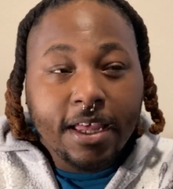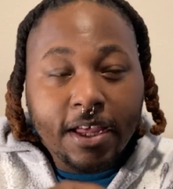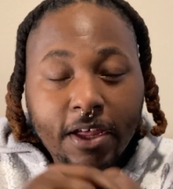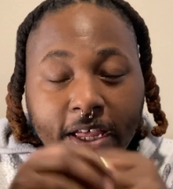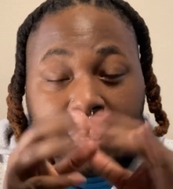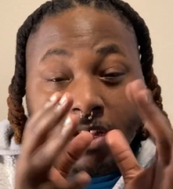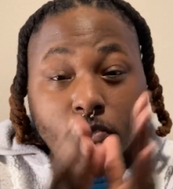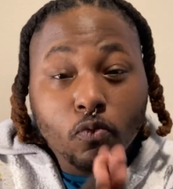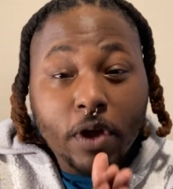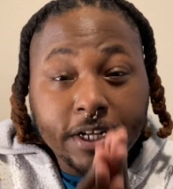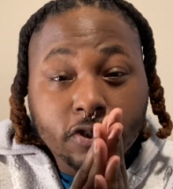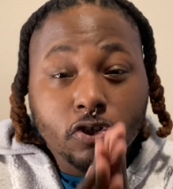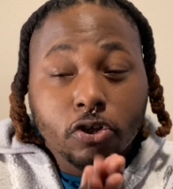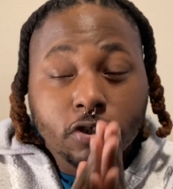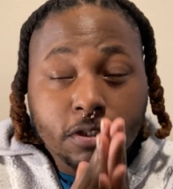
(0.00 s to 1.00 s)
In
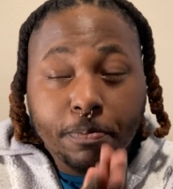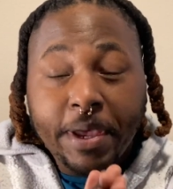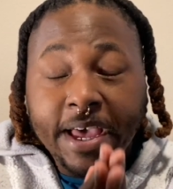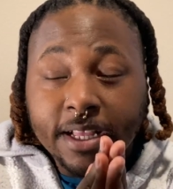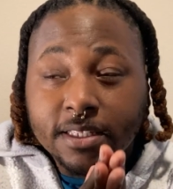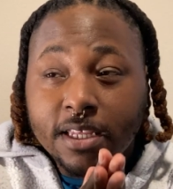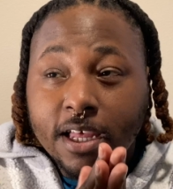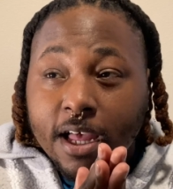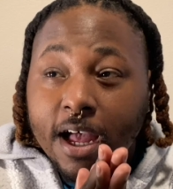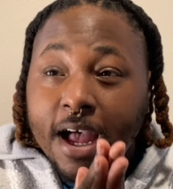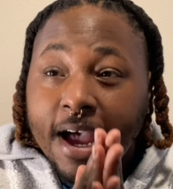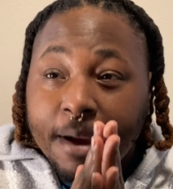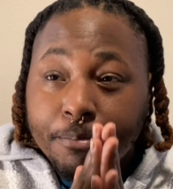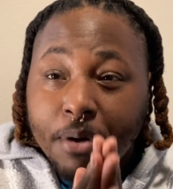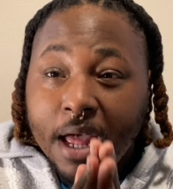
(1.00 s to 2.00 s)
retrospect,
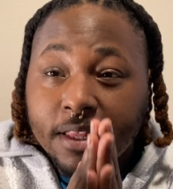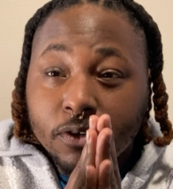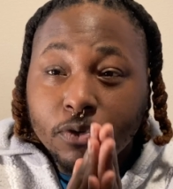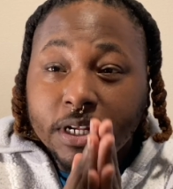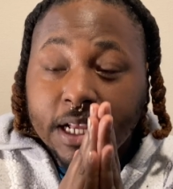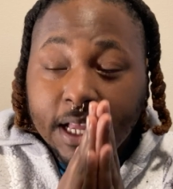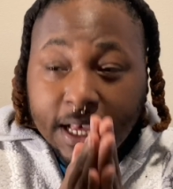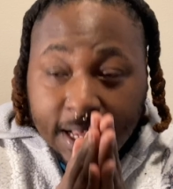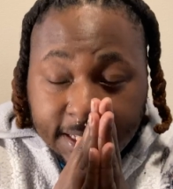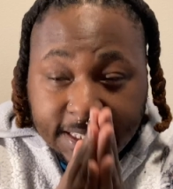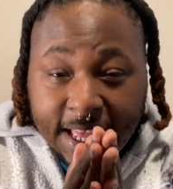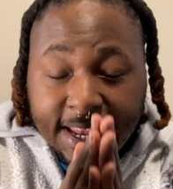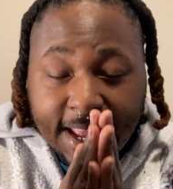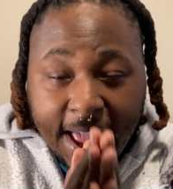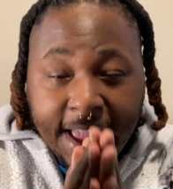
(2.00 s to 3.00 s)
I probably would have cut
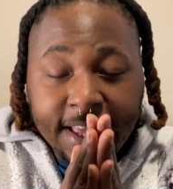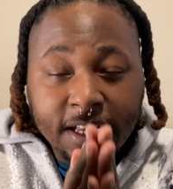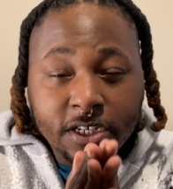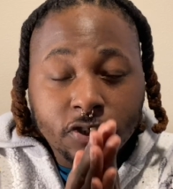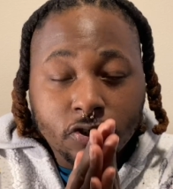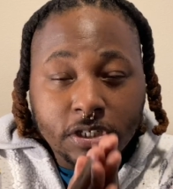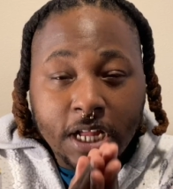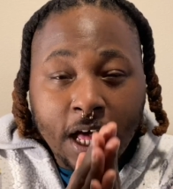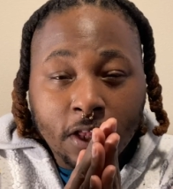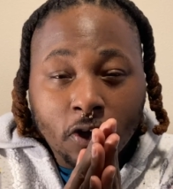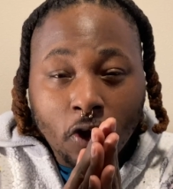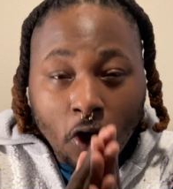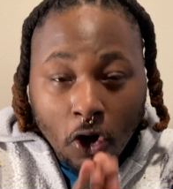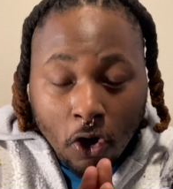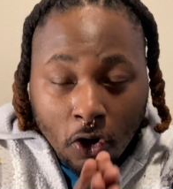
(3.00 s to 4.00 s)
that $800
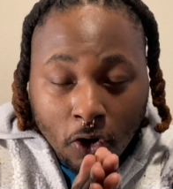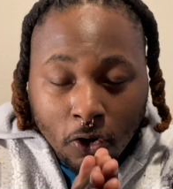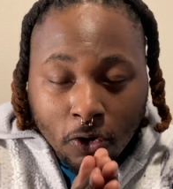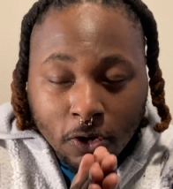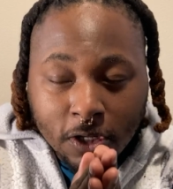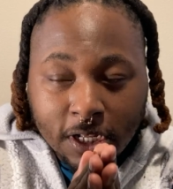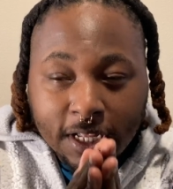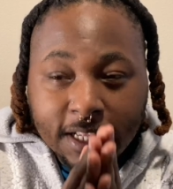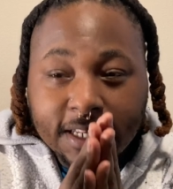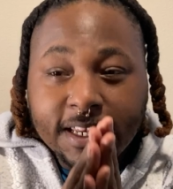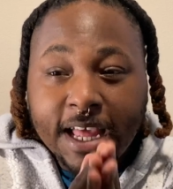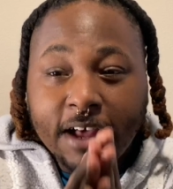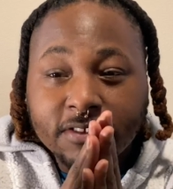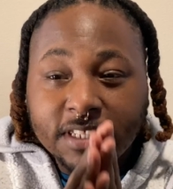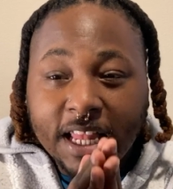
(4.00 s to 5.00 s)
haul
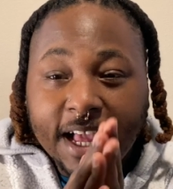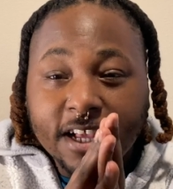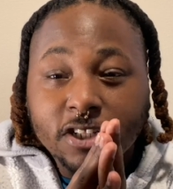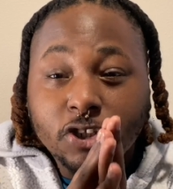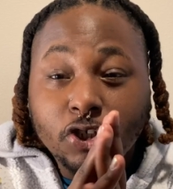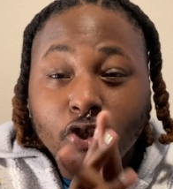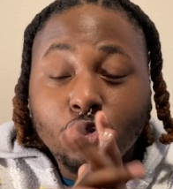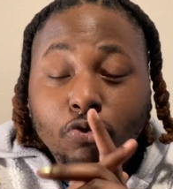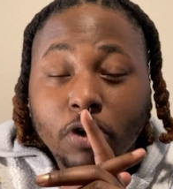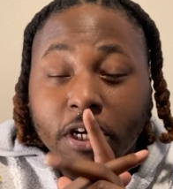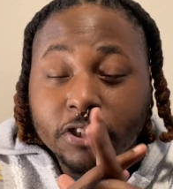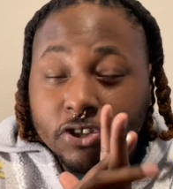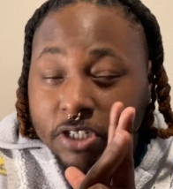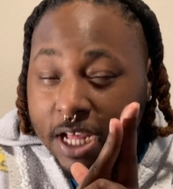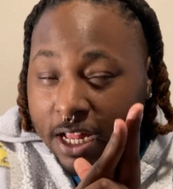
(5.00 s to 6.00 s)
down to like a
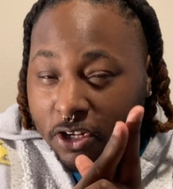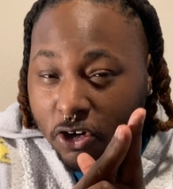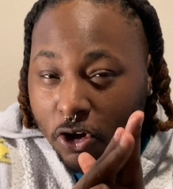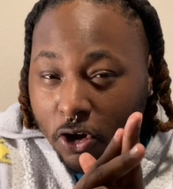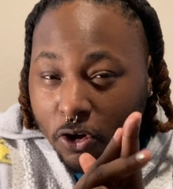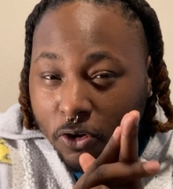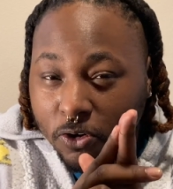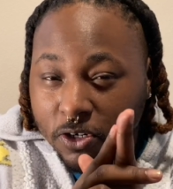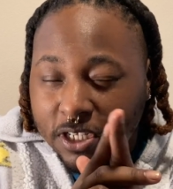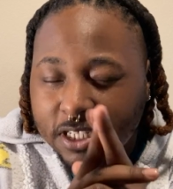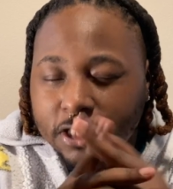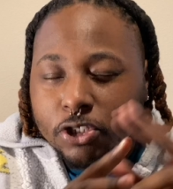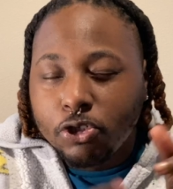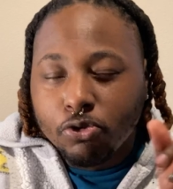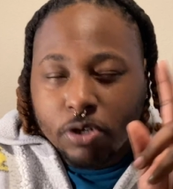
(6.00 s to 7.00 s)
$200 haul,
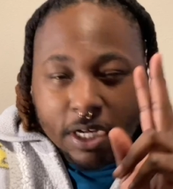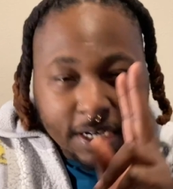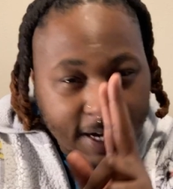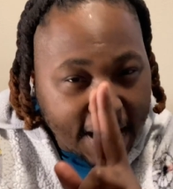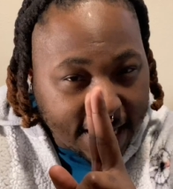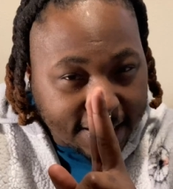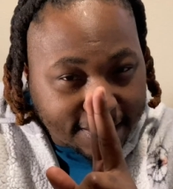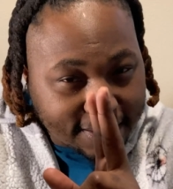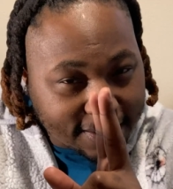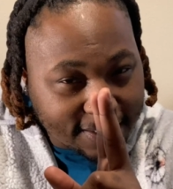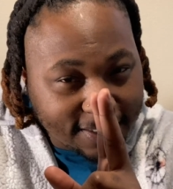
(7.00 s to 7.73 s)
good $200.